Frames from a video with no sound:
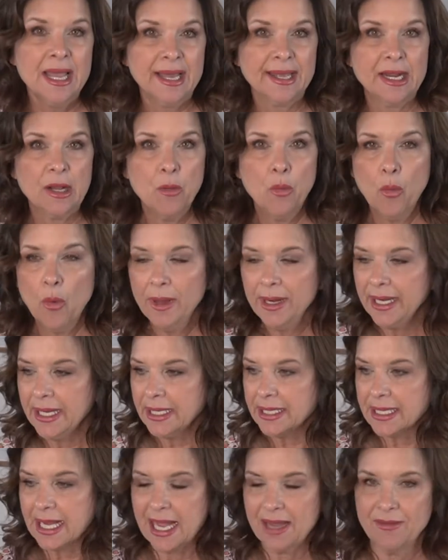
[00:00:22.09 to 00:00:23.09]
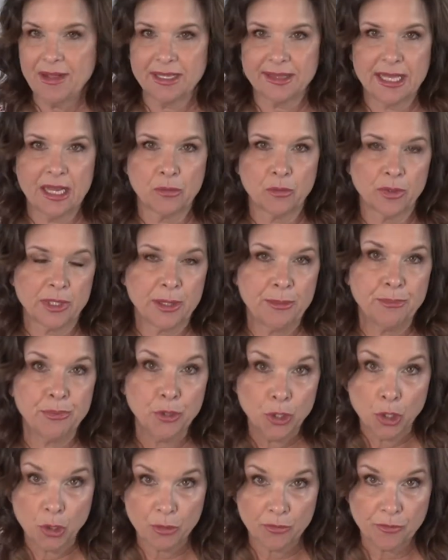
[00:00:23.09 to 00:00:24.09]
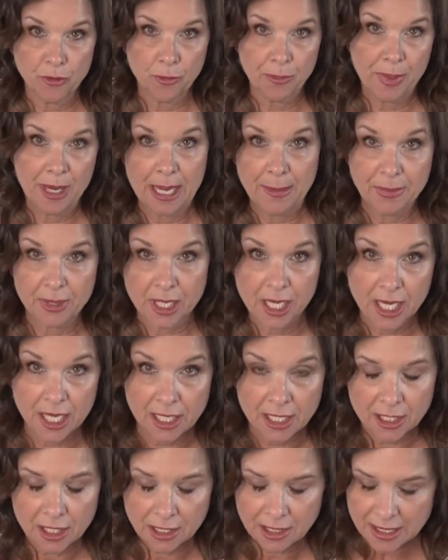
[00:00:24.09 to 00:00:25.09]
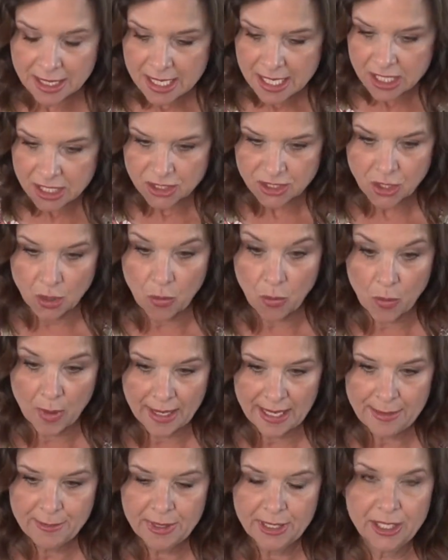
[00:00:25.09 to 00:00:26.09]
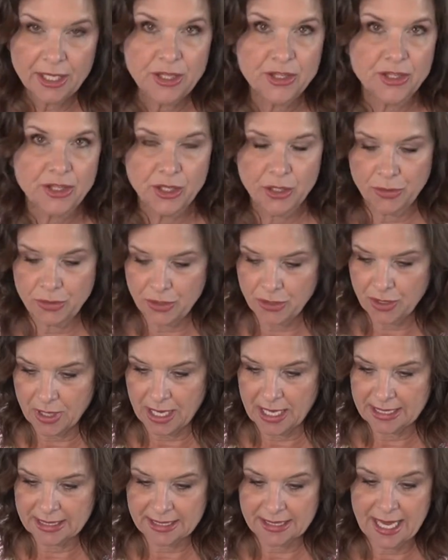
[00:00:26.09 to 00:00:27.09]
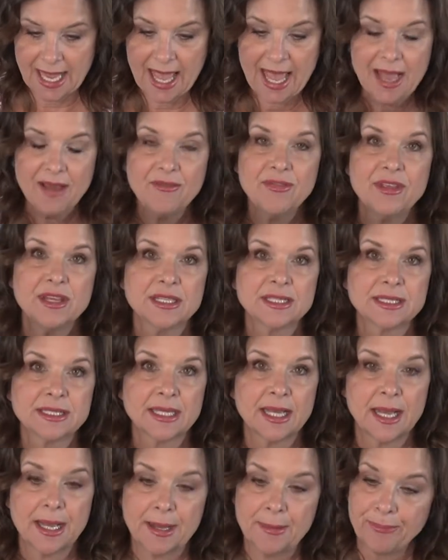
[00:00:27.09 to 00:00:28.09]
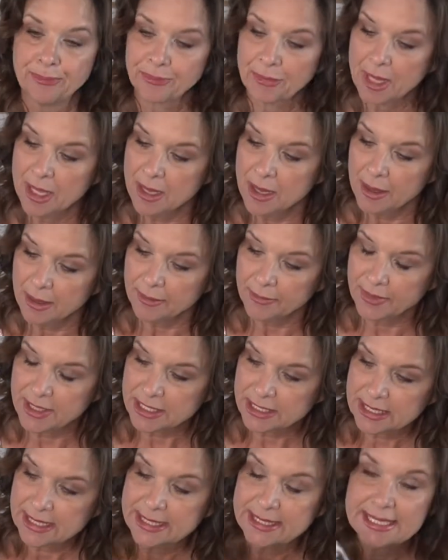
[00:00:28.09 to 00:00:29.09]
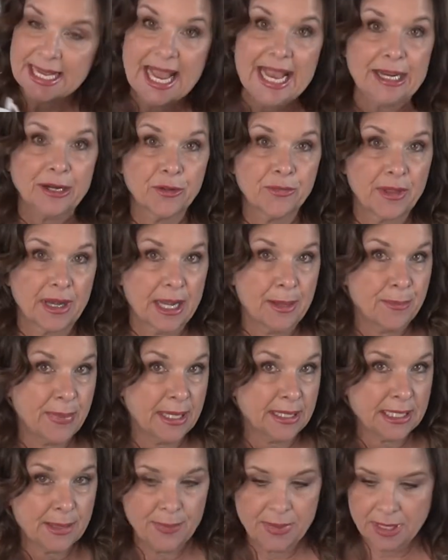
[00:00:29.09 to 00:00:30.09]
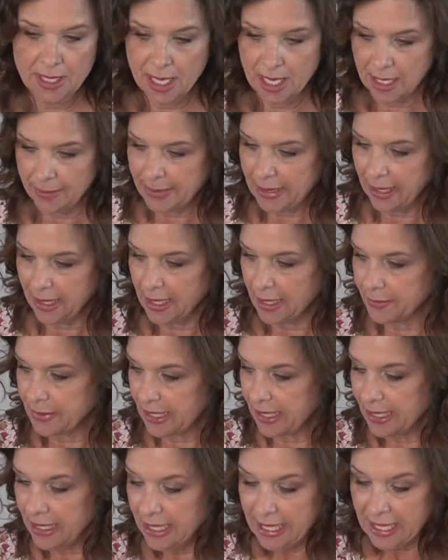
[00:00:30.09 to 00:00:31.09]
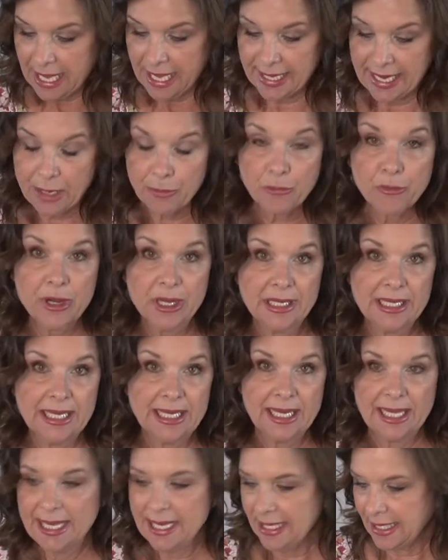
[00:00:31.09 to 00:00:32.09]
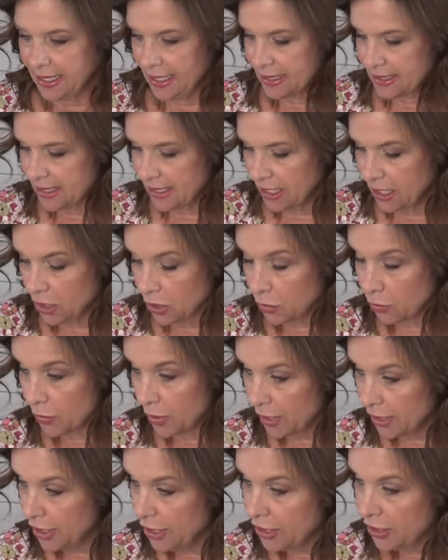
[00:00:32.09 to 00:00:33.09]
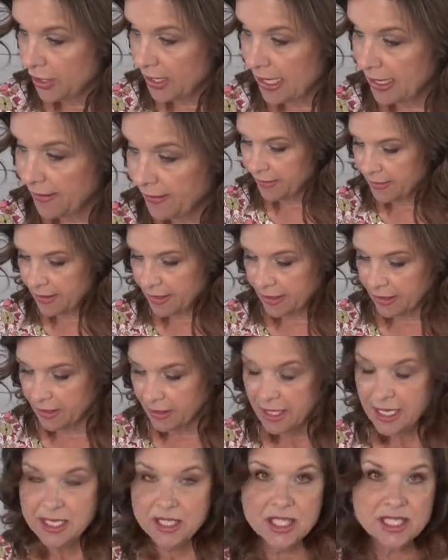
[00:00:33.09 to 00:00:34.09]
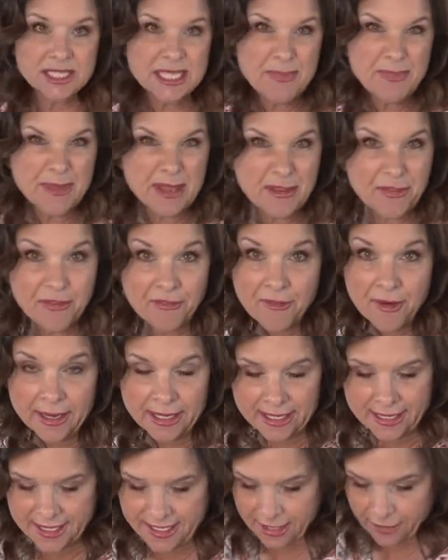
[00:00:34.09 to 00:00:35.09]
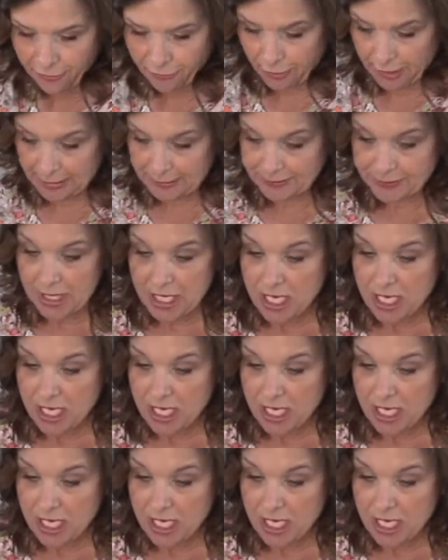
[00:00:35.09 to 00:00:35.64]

And I wanted it to have like that really beautiful pop of color. So what I'm gonna do, you guys, is I have this container that I picked up at the Hobby Lobby, and I really like it. It's gonna look really good out there. Just something fun and different.